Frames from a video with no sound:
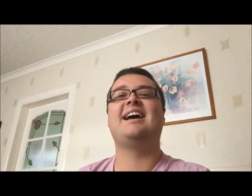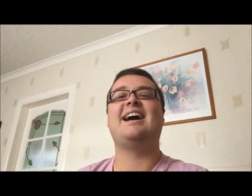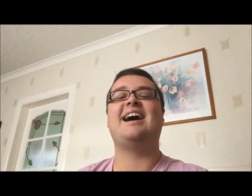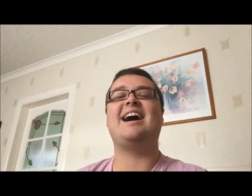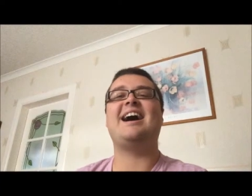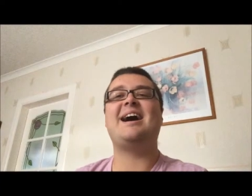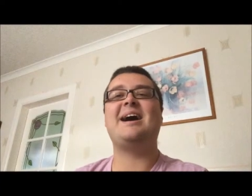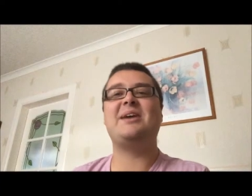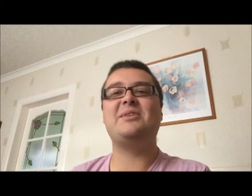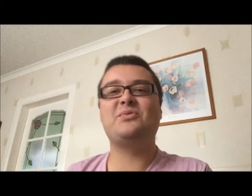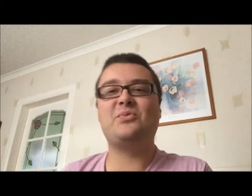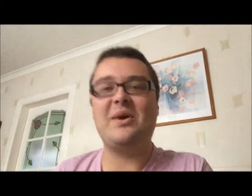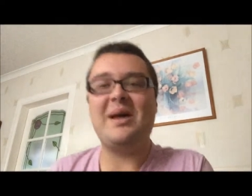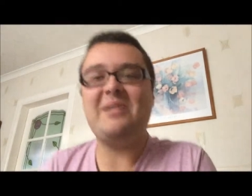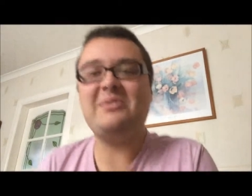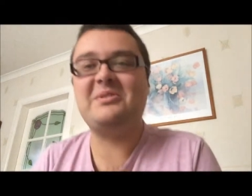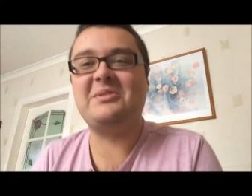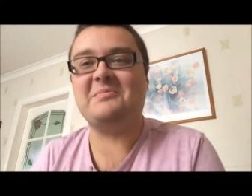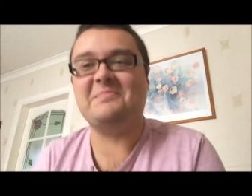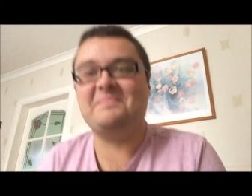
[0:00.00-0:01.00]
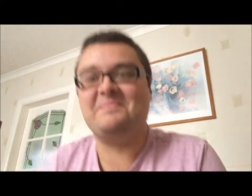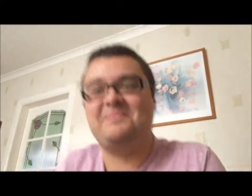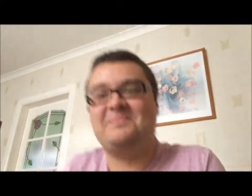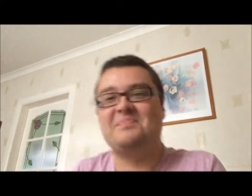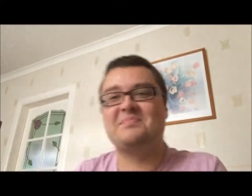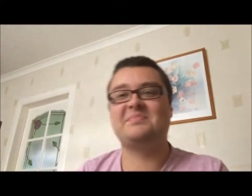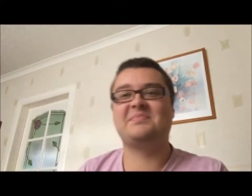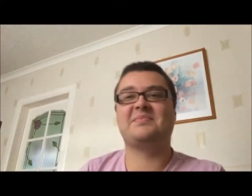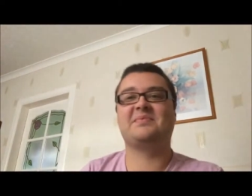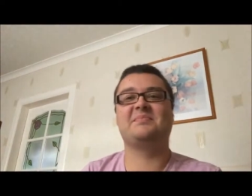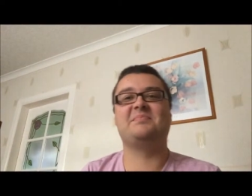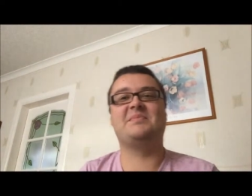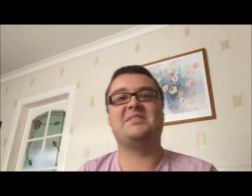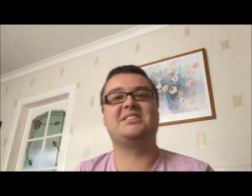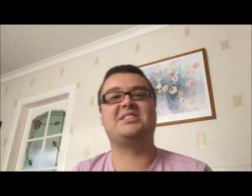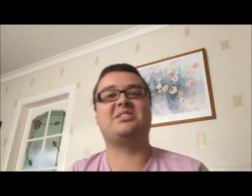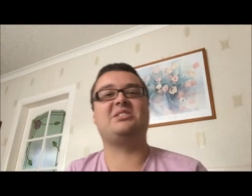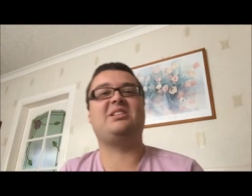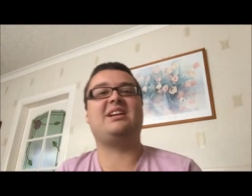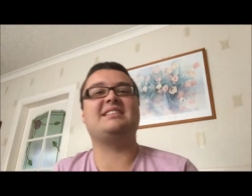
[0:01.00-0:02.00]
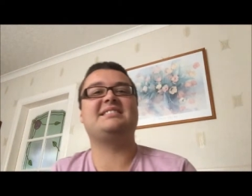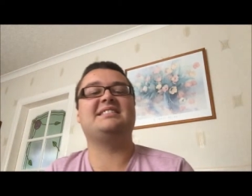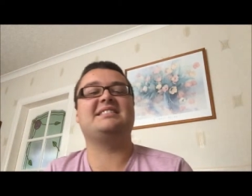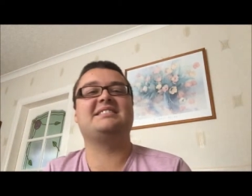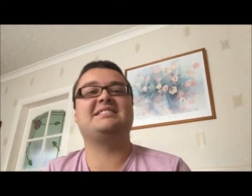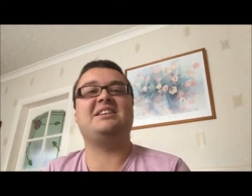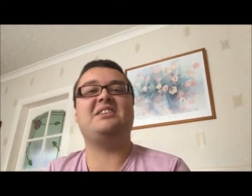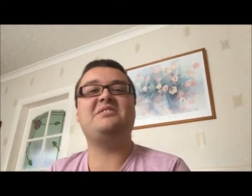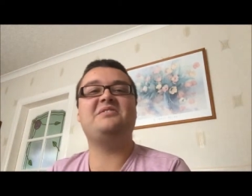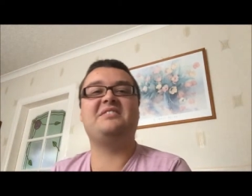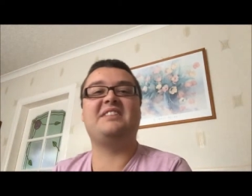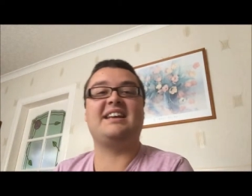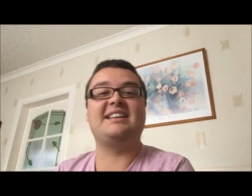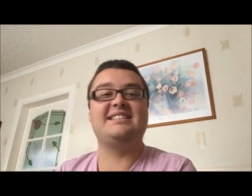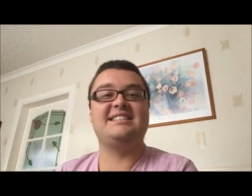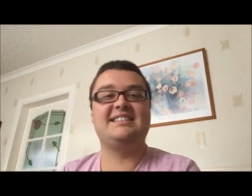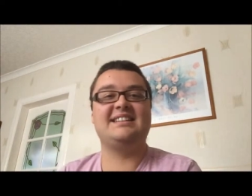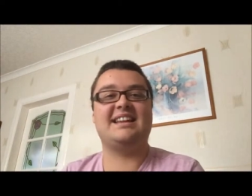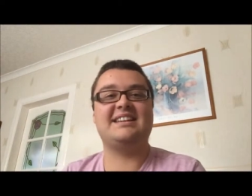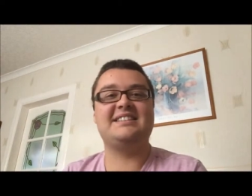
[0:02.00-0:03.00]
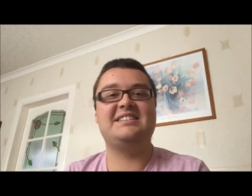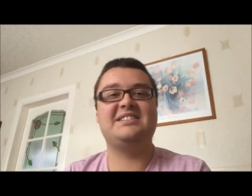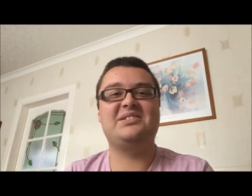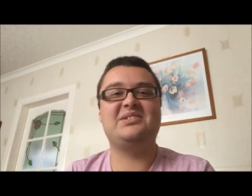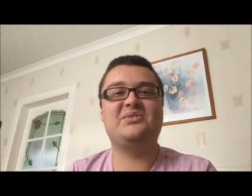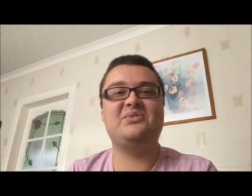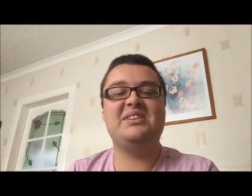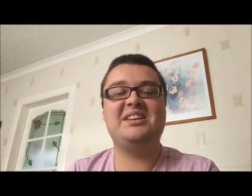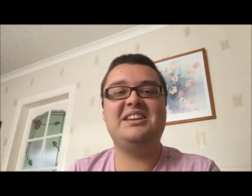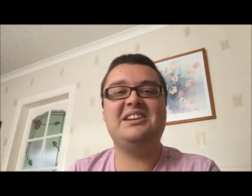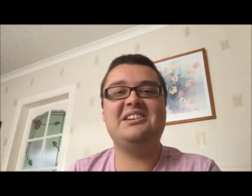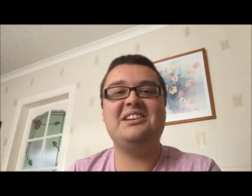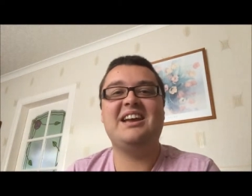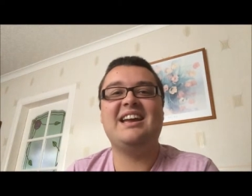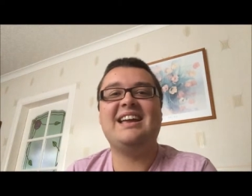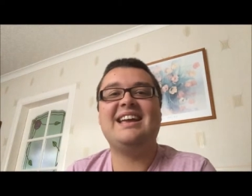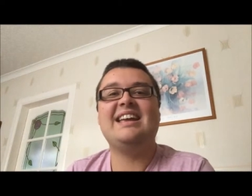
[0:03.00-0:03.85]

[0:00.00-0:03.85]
And welcome, Mr. Classic Stuff 1993 here.